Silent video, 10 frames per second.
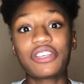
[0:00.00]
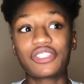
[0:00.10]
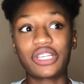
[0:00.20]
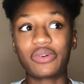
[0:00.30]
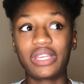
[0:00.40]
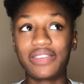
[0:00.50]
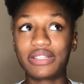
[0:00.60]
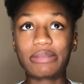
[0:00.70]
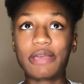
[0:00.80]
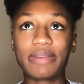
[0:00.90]
So
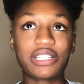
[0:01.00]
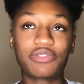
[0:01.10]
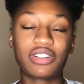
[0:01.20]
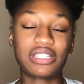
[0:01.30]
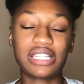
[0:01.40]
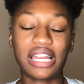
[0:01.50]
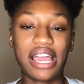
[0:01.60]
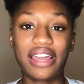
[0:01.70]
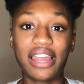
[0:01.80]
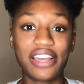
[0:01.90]
even my best friends that I
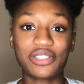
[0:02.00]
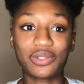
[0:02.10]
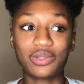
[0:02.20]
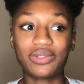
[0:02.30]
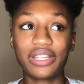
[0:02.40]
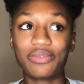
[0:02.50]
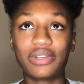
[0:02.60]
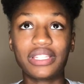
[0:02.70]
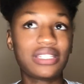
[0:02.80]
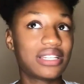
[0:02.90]
had in high school, they
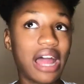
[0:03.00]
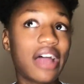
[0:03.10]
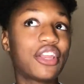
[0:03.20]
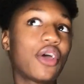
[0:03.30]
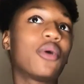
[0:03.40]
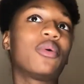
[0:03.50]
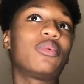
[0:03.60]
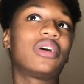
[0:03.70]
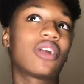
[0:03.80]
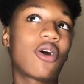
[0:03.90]
really did not know
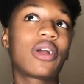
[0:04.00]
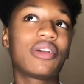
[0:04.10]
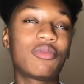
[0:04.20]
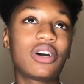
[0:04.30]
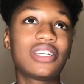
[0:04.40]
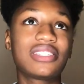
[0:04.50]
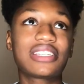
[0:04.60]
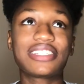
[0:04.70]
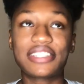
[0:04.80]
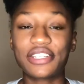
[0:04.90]
what RA was
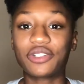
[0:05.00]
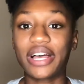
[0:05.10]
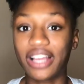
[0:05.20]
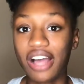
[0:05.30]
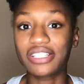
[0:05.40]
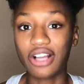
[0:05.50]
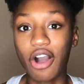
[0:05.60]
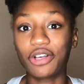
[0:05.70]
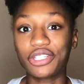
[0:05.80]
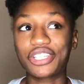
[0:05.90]
until I got to
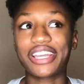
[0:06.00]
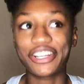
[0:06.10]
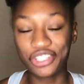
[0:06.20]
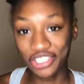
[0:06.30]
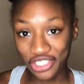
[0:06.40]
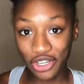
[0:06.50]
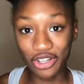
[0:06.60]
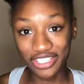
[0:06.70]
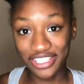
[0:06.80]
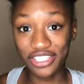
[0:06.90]
college and actually
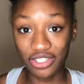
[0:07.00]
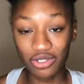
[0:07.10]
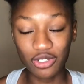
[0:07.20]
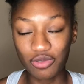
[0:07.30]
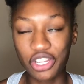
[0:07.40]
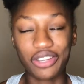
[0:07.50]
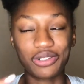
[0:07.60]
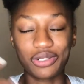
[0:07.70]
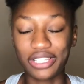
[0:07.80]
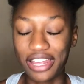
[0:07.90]
started this YouTube
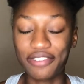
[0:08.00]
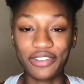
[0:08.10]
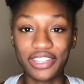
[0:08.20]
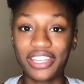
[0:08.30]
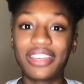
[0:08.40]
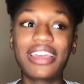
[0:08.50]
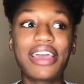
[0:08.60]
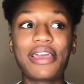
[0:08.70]
channel and everything,